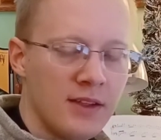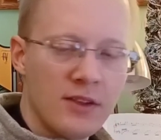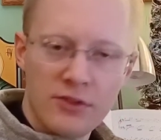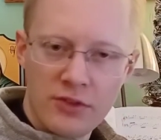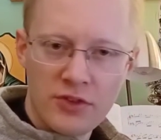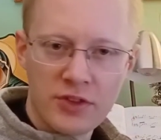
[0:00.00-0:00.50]

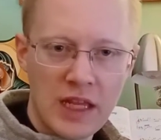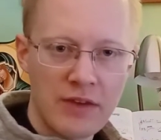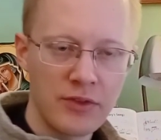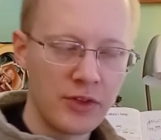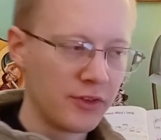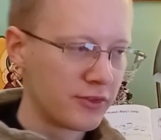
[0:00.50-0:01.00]
So just kind of
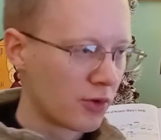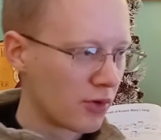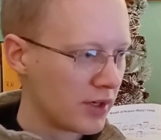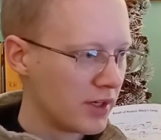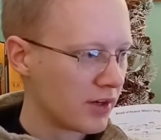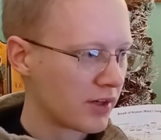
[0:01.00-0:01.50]
a little
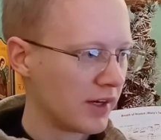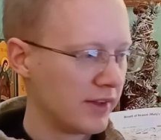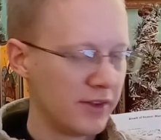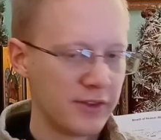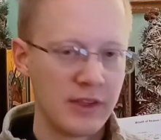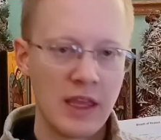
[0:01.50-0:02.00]
story here, kind of a
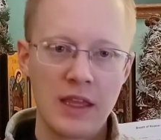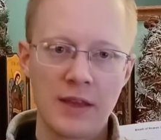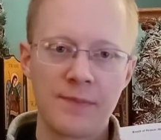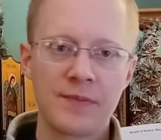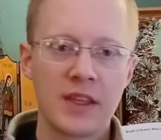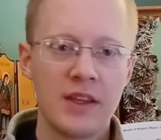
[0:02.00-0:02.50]
little
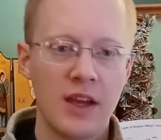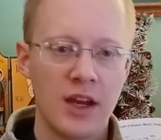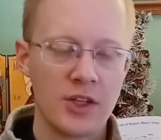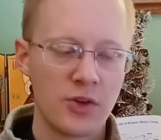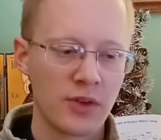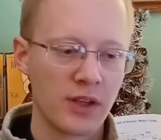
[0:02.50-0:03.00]
saying,
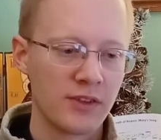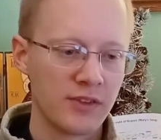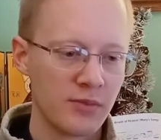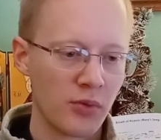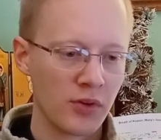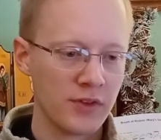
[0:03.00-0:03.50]
showing us
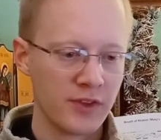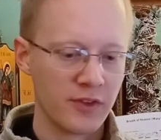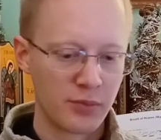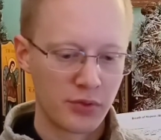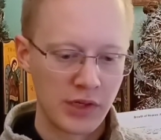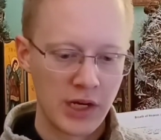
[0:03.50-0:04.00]
the importance
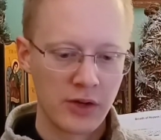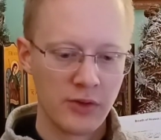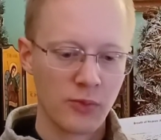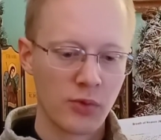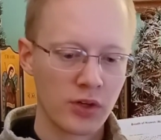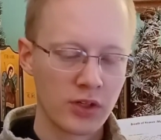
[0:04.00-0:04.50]
of prayer
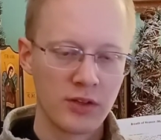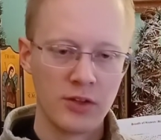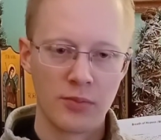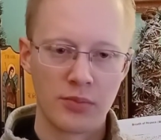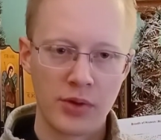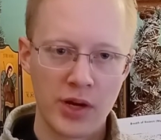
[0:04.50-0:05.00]
and work,
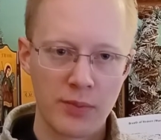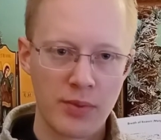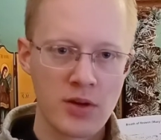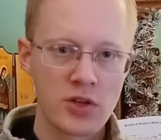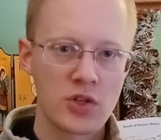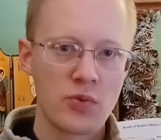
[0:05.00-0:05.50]
prayer
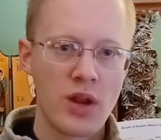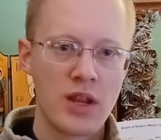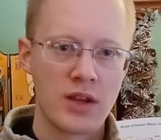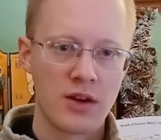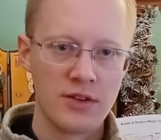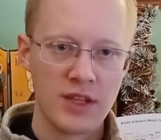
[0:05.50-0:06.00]

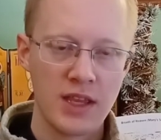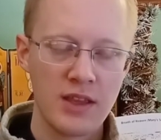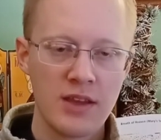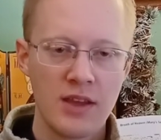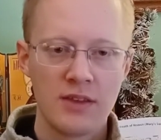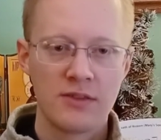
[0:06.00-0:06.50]
punctuating our
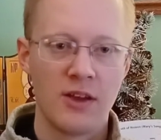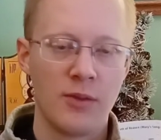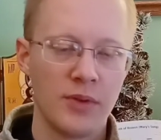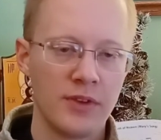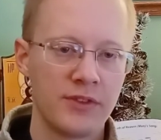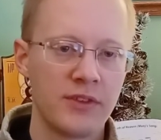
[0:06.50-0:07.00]
day to
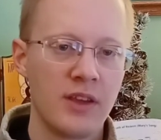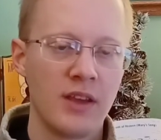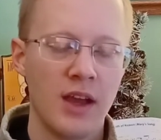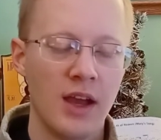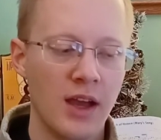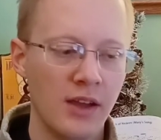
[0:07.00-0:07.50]
help us
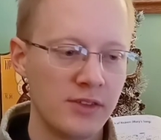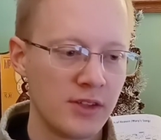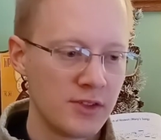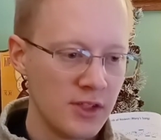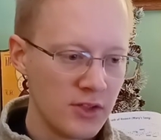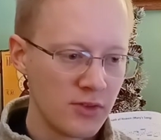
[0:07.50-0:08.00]
to
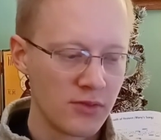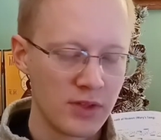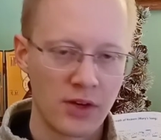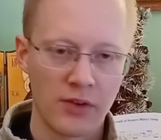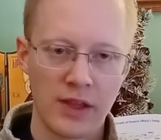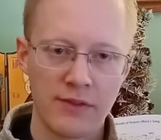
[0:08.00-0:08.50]
continue in
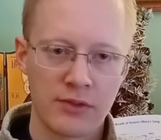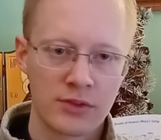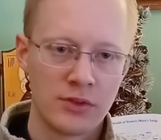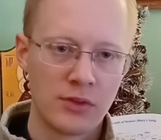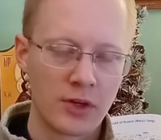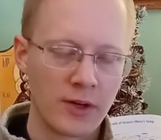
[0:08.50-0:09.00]
our life with
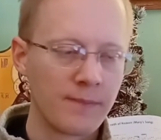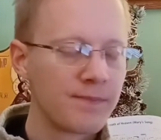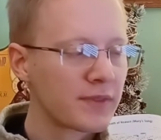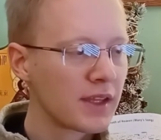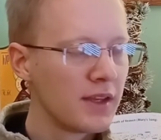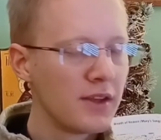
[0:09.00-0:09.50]
the Lord.
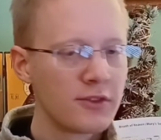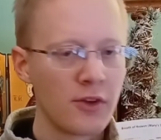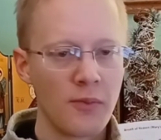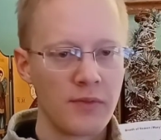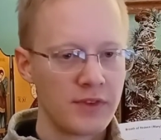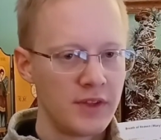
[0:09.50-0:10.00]

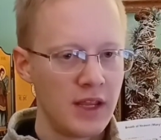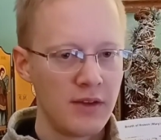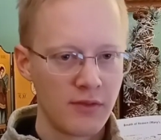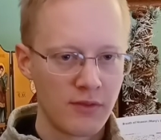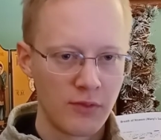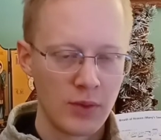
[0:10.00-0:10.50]
So
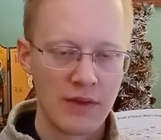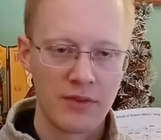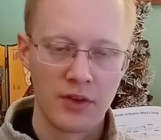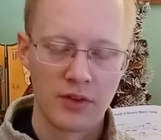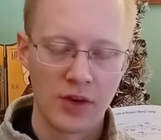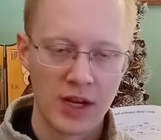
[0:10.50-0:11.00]
today we have
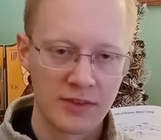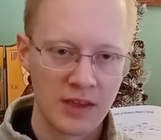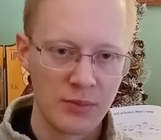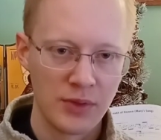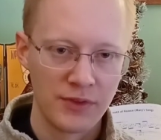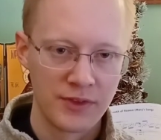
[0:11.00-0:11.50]
a great
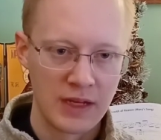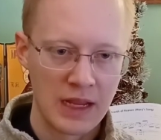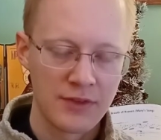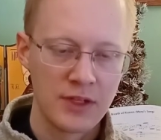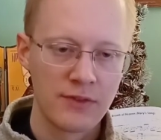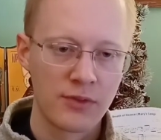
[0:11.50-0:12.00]
example of St.
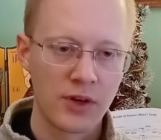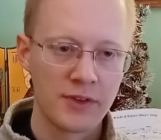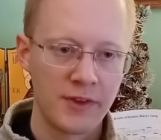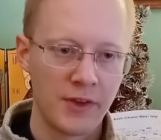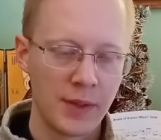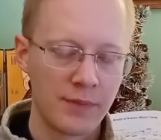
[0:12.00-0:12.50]
Anthony for us,
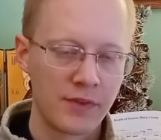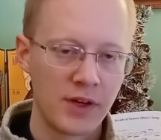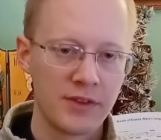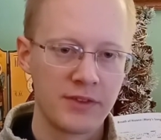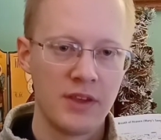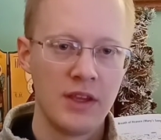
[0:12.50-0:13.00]
held up for
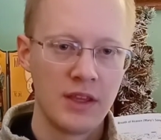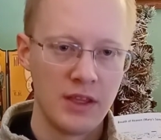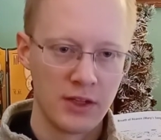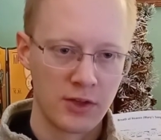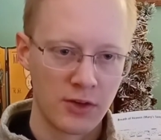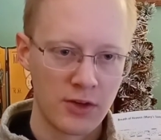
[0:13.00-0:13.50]
us
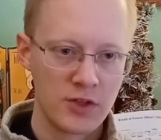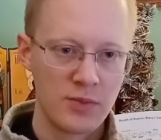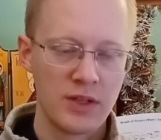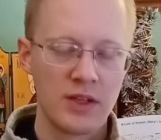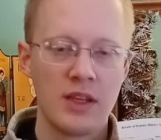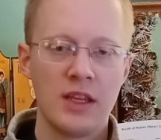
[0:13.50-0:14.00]
in
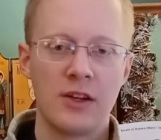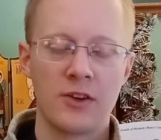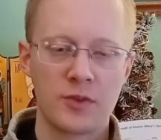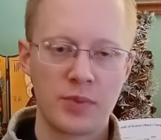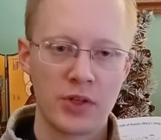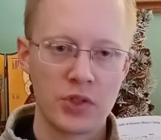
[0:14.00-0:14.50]
encouragement in our
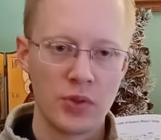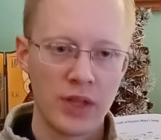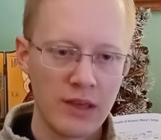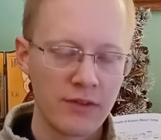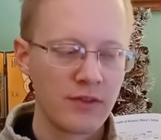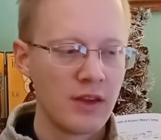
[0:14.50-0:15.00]
spiritual
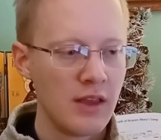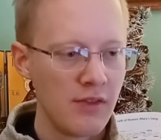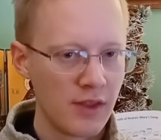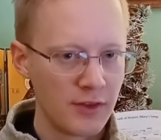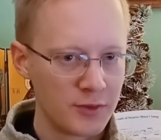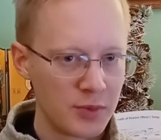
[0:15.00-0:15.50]
life,
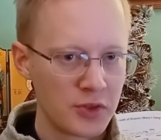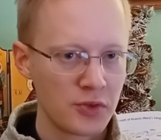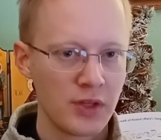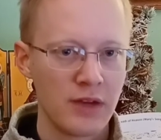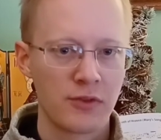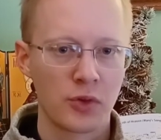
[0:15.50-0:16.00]
that the
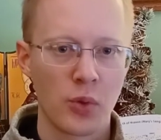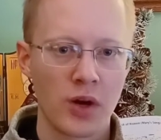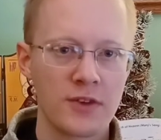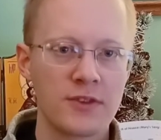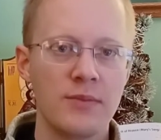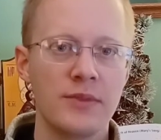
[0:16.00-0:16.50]
spiritual life
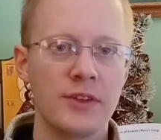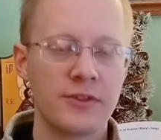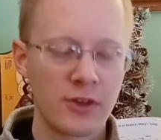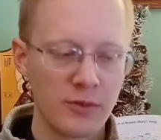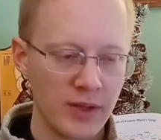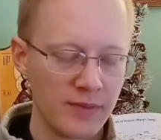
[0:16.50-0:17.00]
requires some
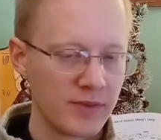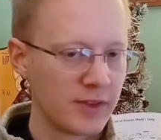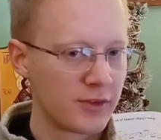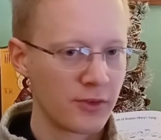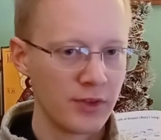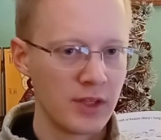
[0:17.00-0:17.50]
discernment.
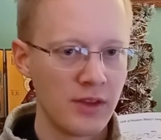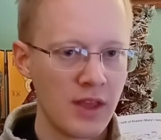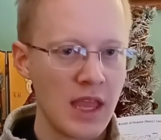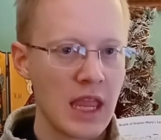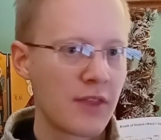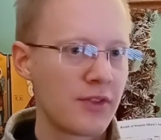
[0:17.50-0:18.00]
Certainly
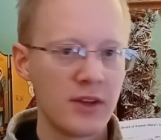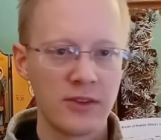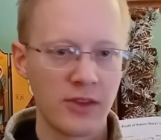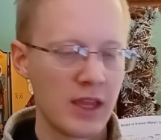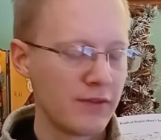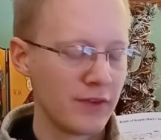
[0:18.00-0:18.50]

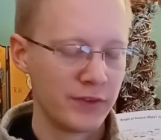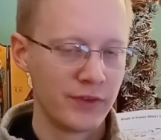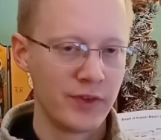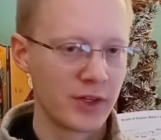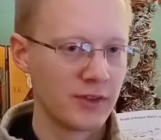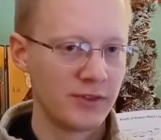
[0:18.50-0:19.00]
Anthony's life of
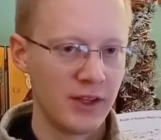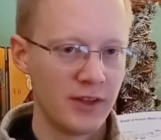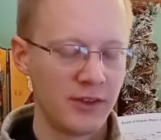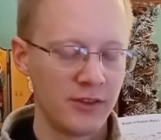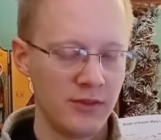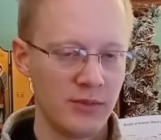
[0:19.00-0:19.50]
severe
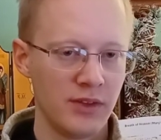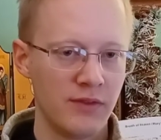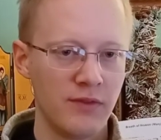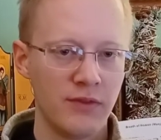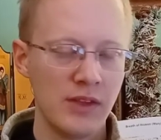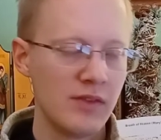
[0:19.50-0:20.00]
asceticism and
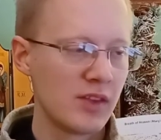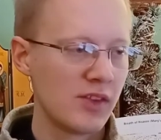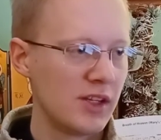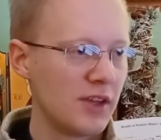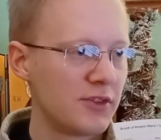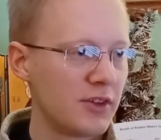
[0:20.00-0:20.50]
living in the
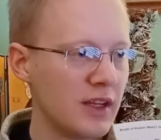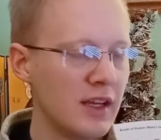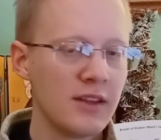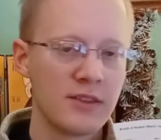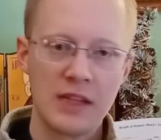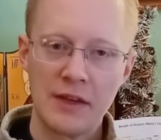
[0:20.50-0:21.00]
desert
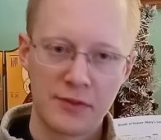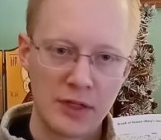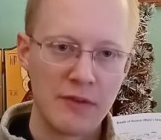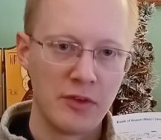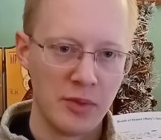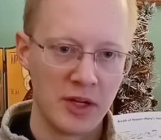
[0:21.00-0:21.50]
is not for
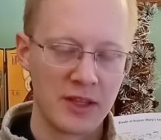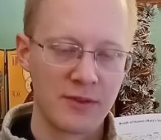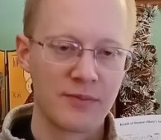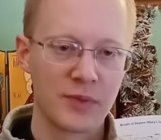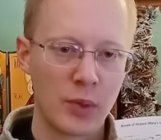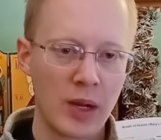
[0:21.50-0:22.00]
everybody,
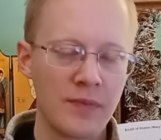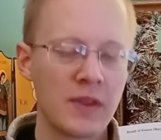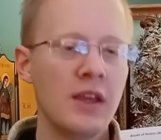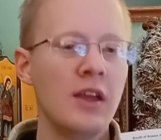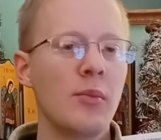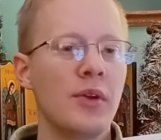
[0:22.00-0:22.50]
right?
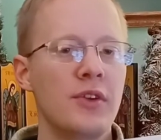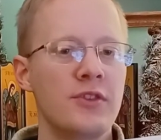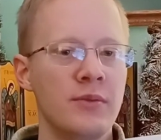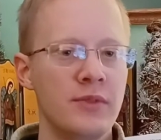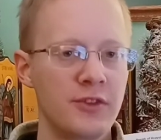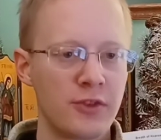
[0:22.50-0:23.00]
But there's
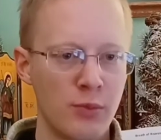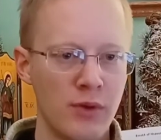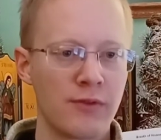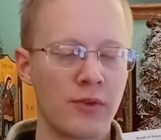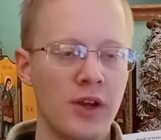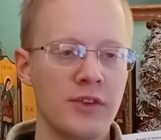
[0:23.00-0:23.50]
some discernment
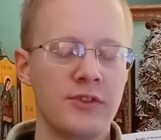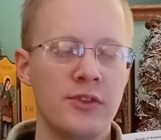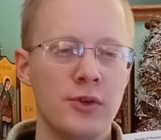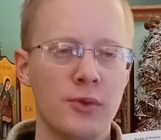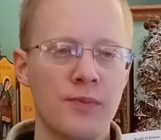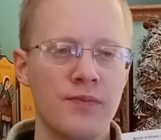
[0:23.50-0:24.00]
for us
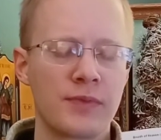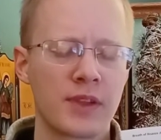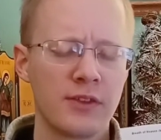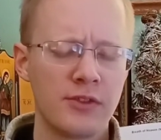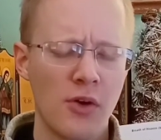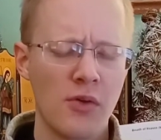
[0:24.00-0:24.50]
too.
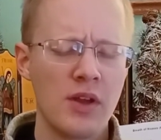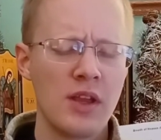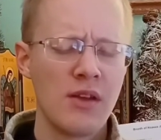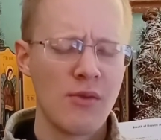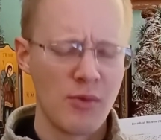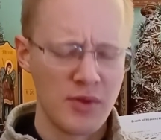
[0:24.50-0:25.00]
So
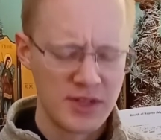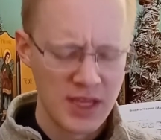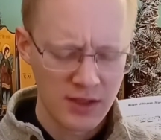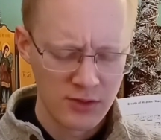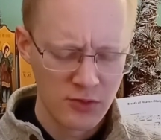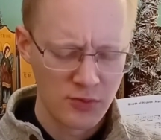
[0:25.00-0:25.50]
when we
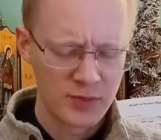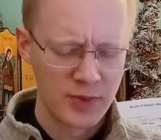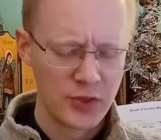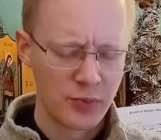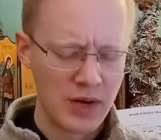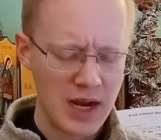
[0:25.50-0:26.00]
take a new
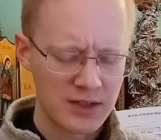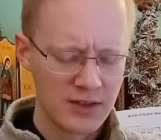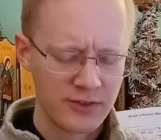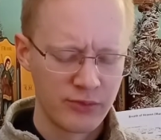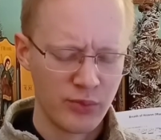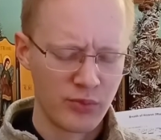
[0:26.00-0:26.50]
spiritual
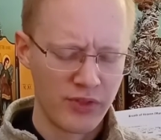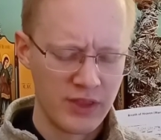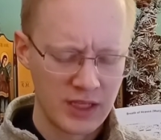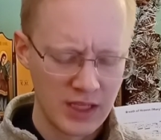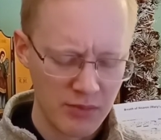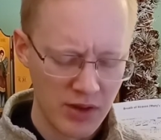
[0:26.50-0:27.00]
practice, when we're
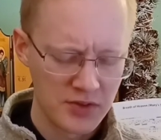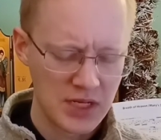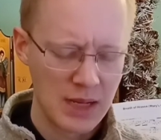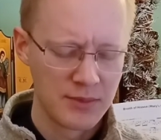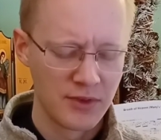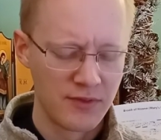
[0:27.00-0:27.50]
thinking about
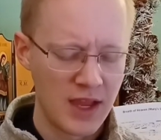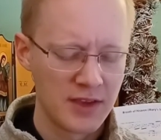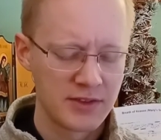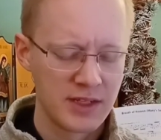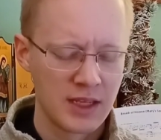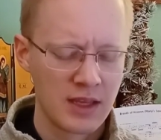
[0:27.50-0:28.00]
times of
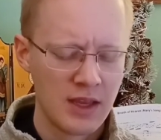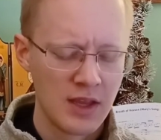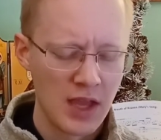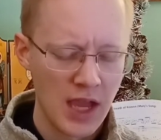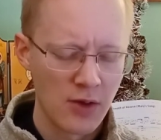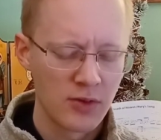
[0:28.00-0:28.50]
fasting,
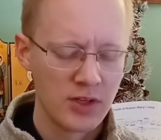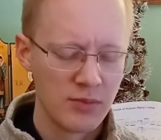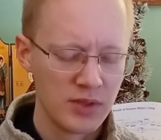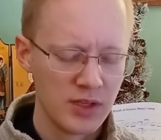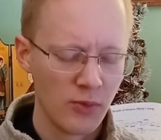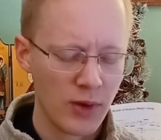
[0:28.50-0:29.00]
how can it
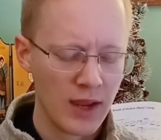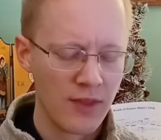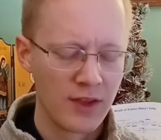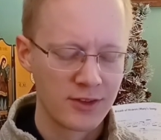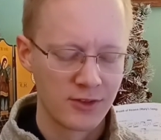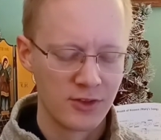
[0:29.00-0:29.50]
be a way
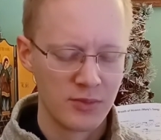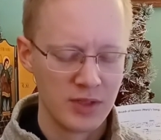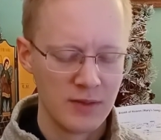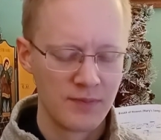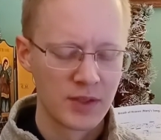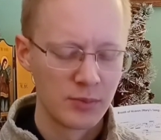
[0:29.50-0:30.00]
that's going to
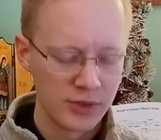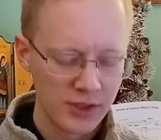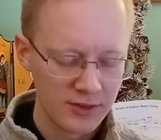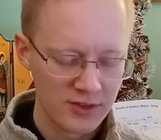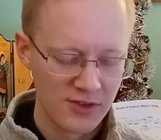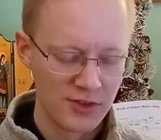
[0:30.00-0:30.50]
be
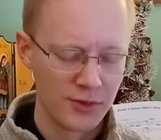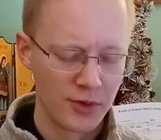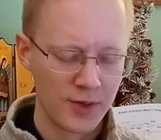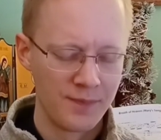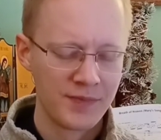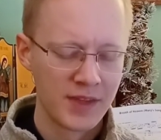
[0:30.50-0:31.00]
pleasing to the
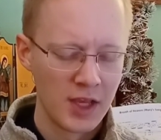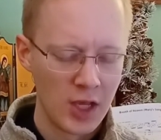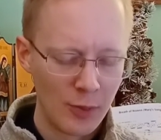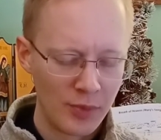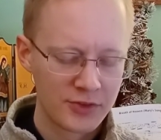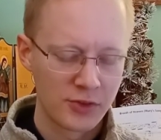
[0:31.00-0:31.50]
Lord, help us